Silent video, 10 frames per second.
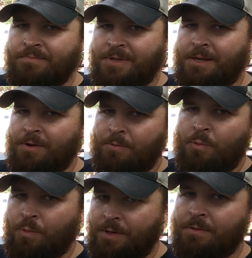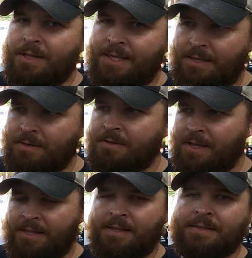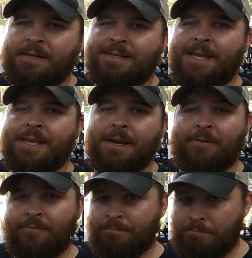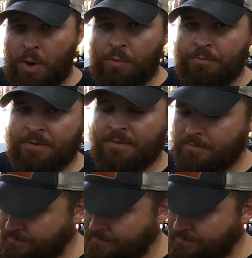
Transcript: wheel cleaner that's going to take care of both.